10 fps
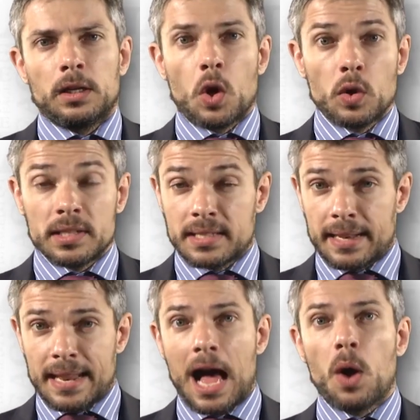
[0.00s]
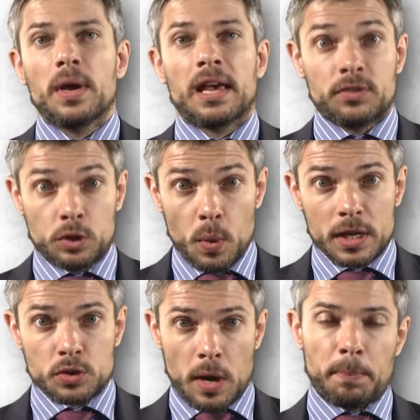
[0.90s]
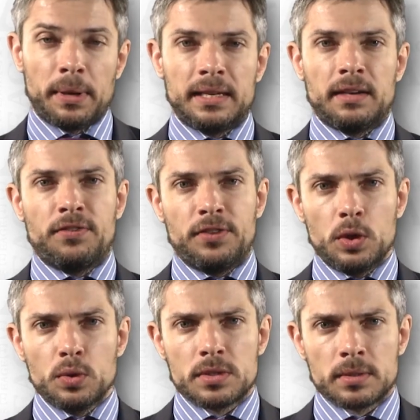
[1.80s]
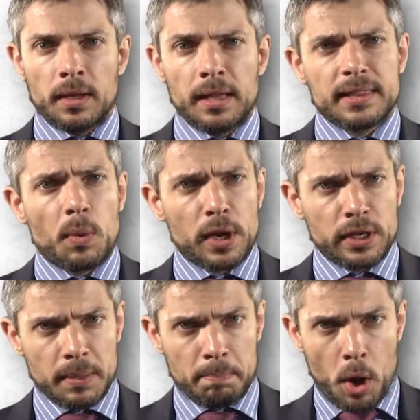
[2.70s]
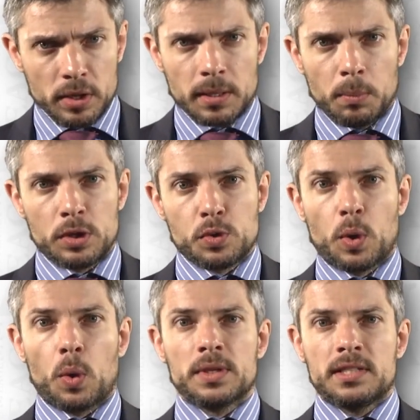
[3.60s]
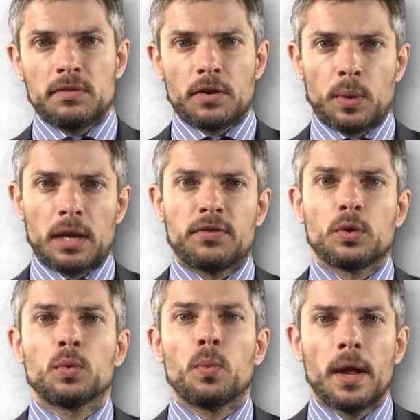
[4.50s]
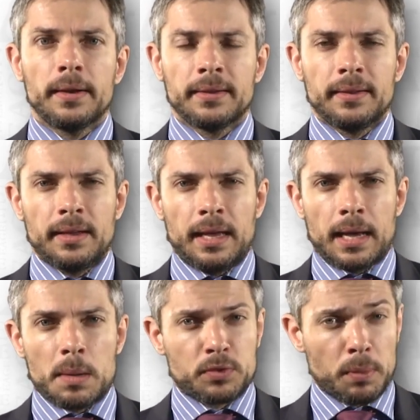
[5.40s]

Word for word: Notice that now we have two extrapolated fields, the one in the bottom, which we call receiver wave field 1, comes